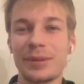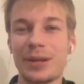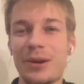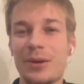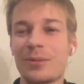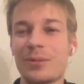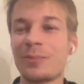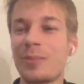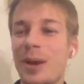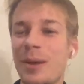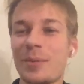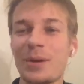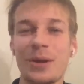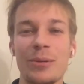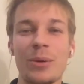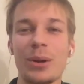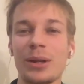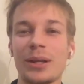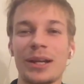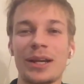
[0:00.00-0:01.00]
Or
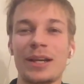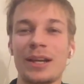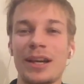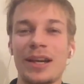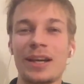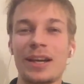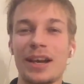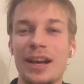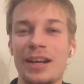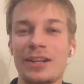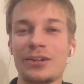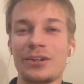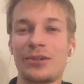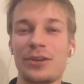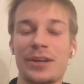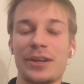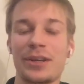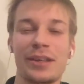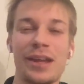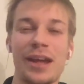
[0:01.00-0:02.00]
maybe, well,
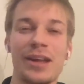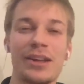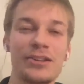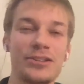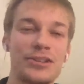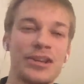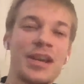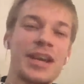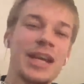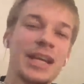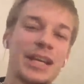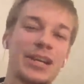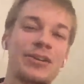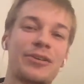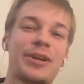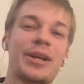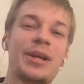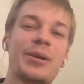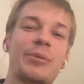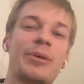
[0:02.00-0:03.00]
anything else
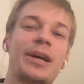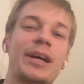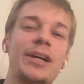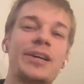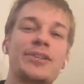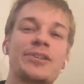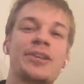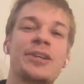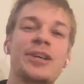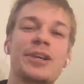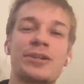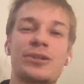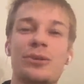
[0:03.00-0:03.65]
career-wise,